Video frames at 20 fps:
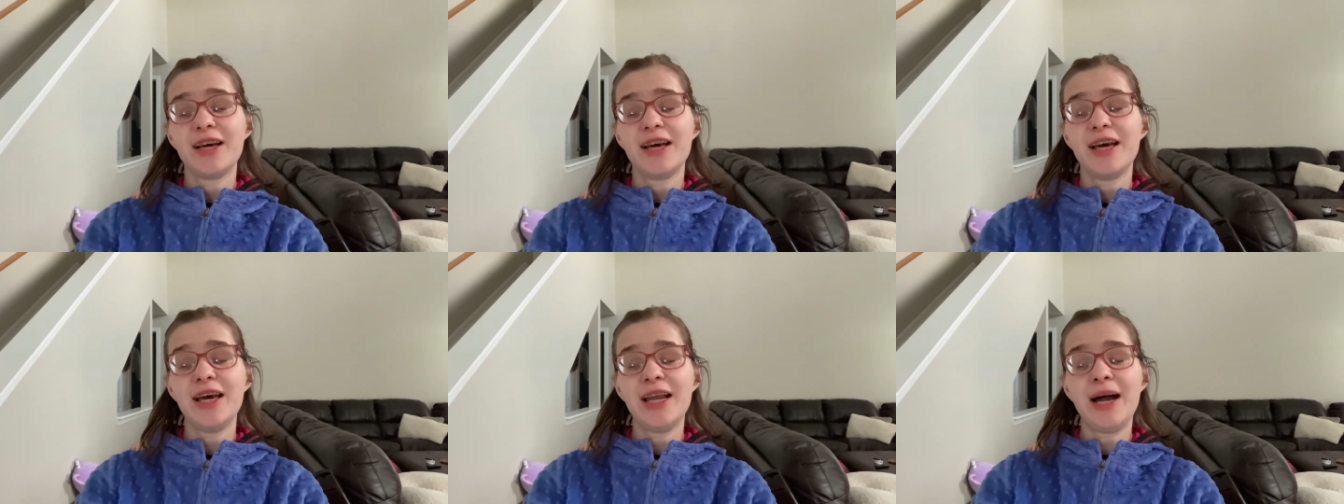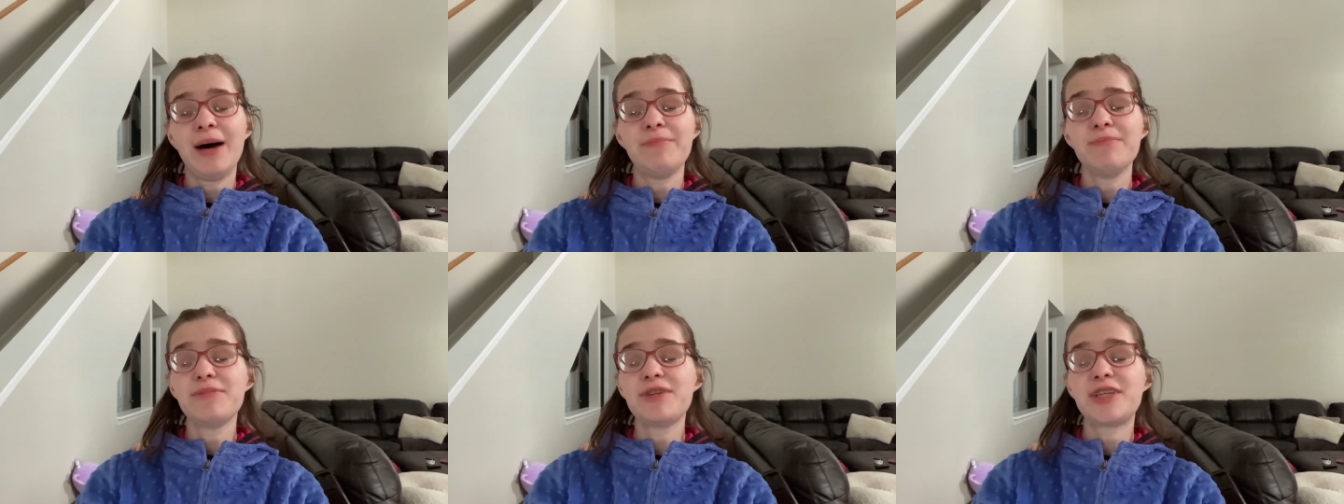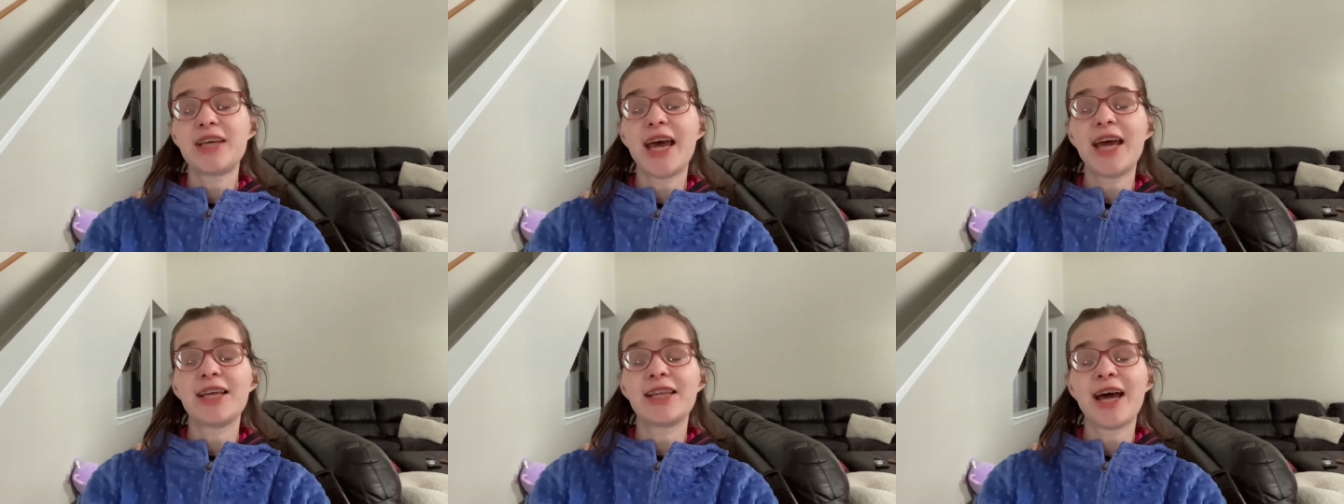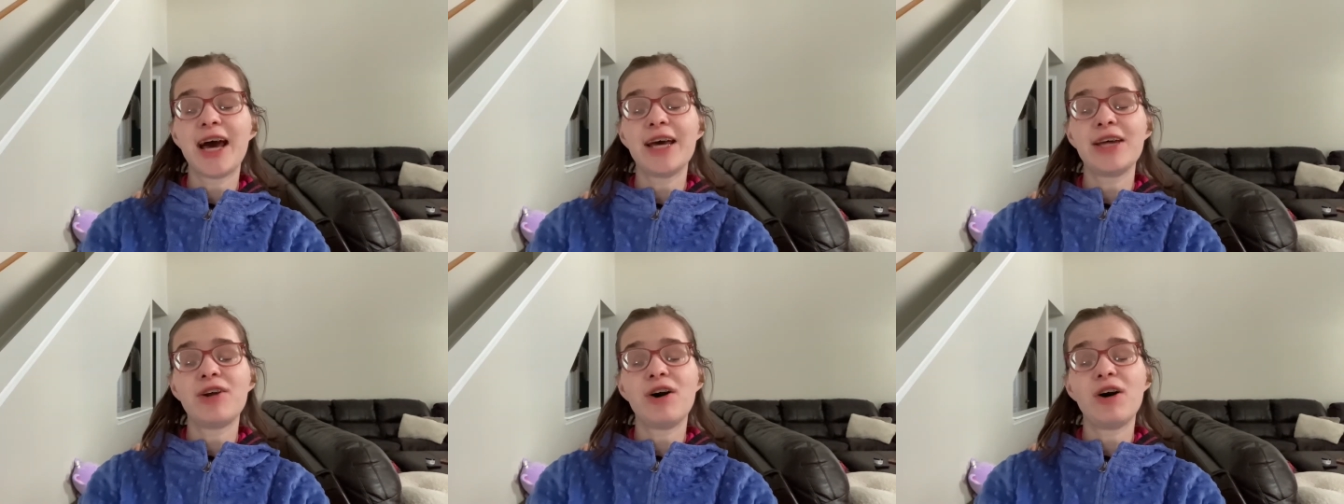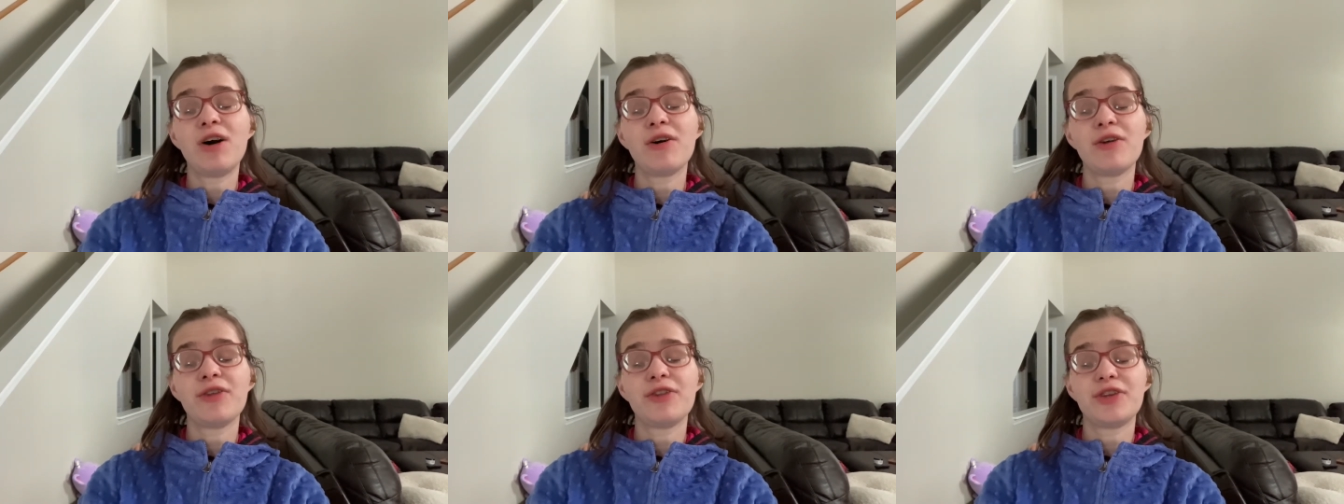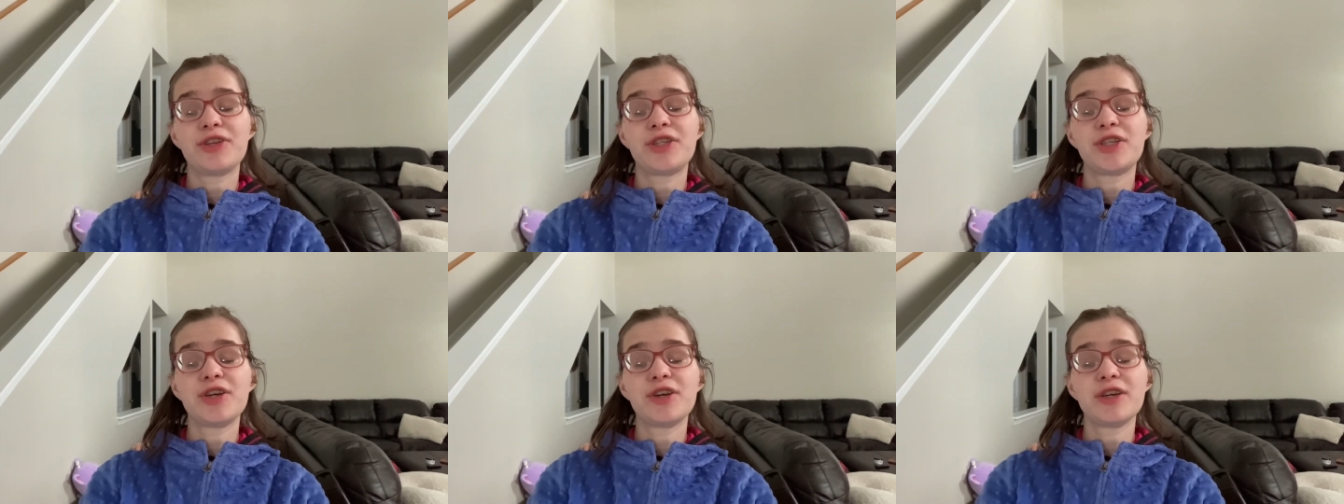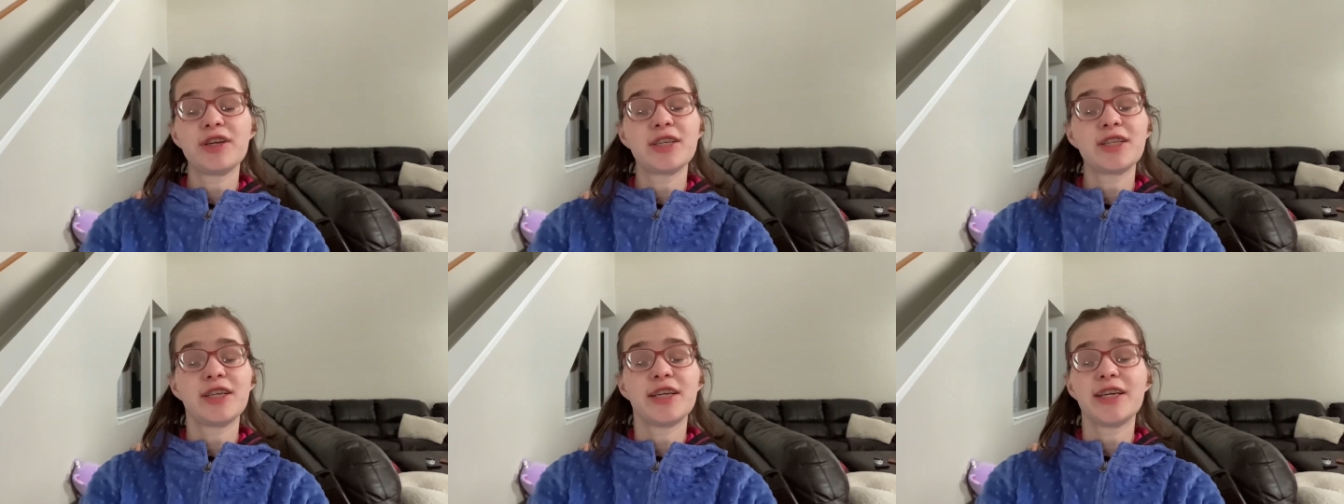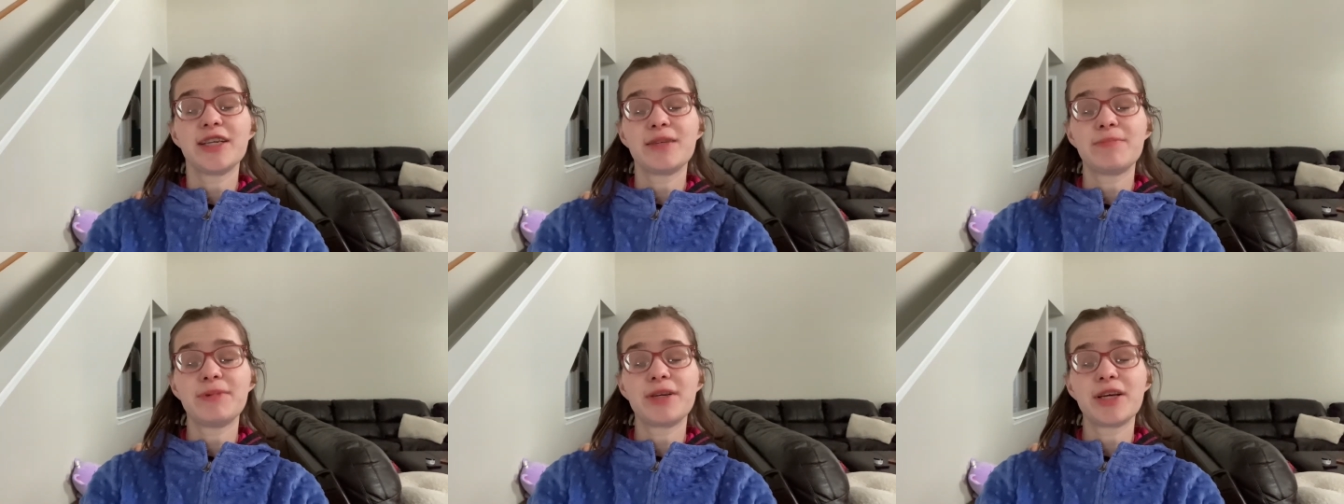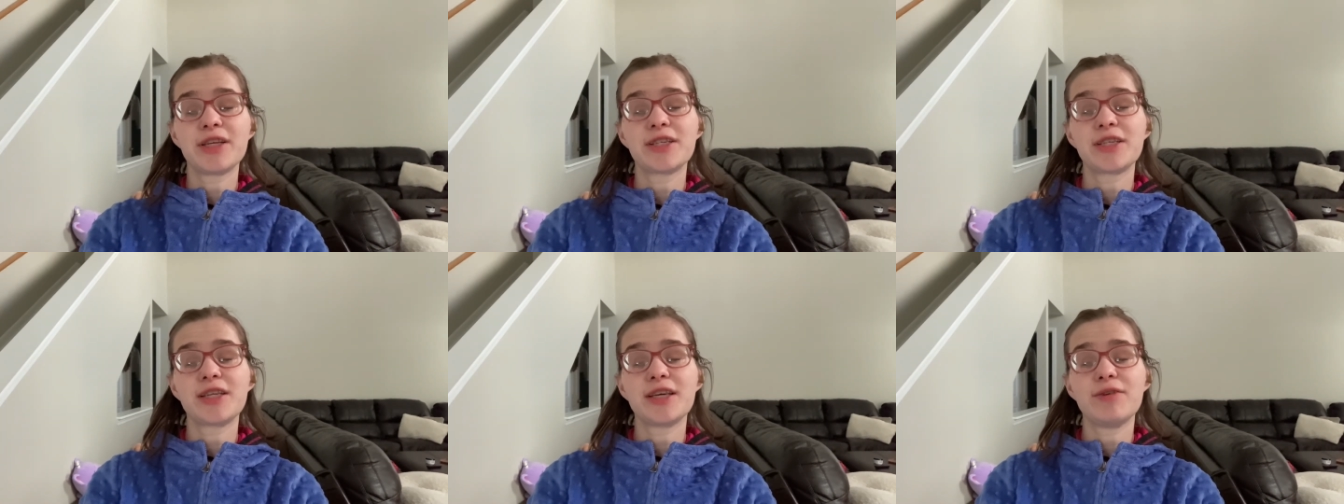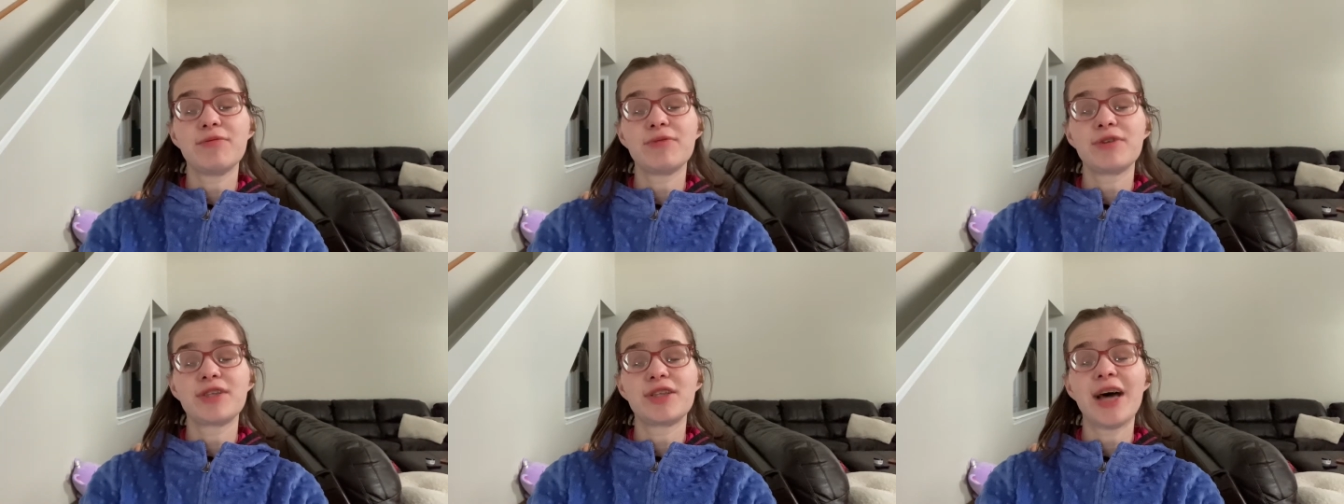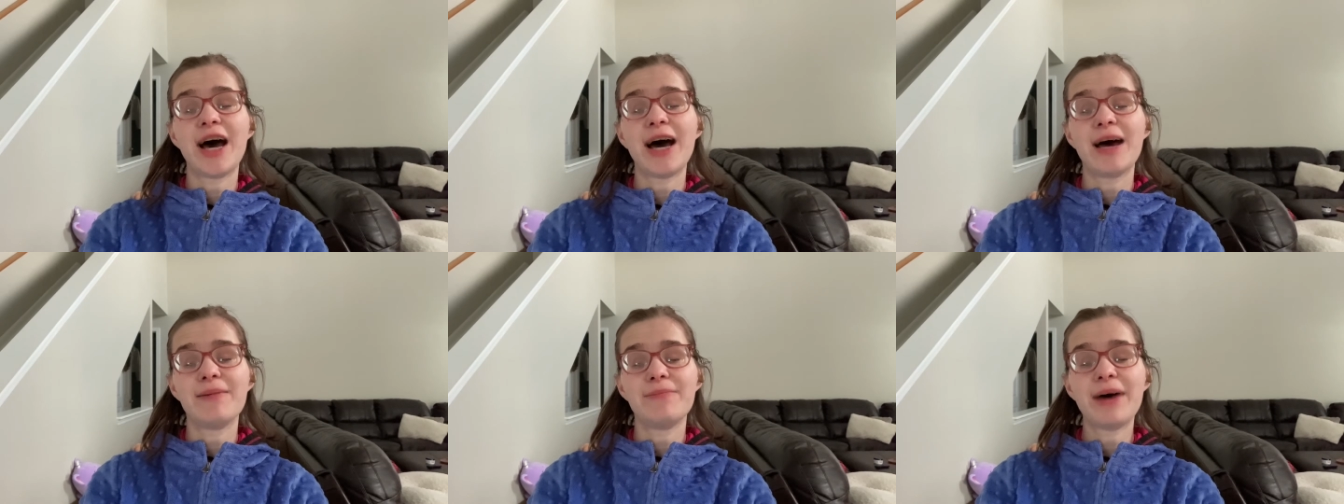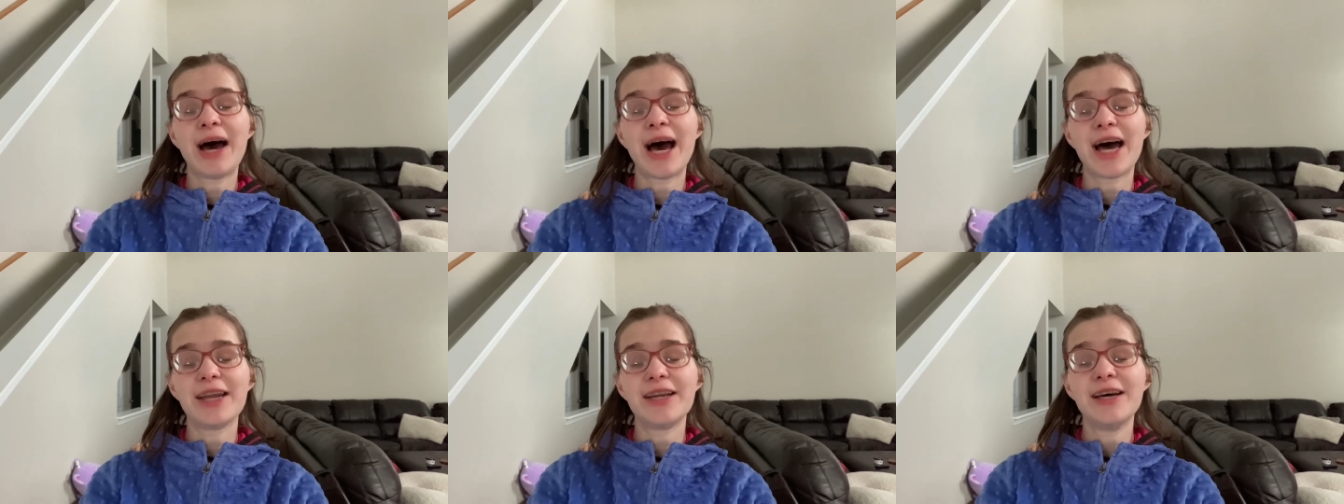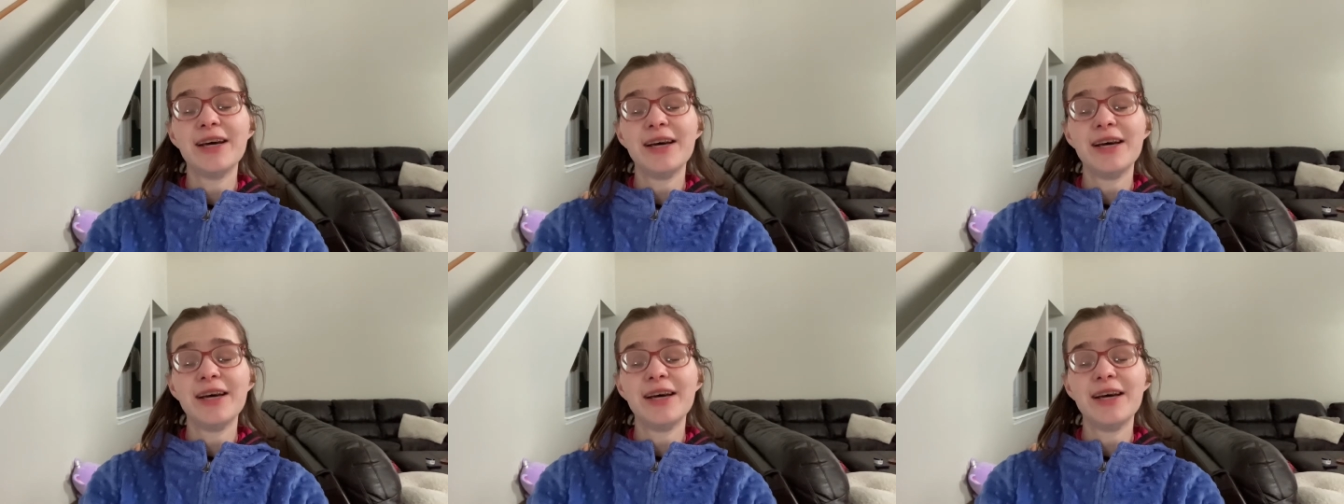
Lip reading: And I'm saying that in all seriousness because it was that bad.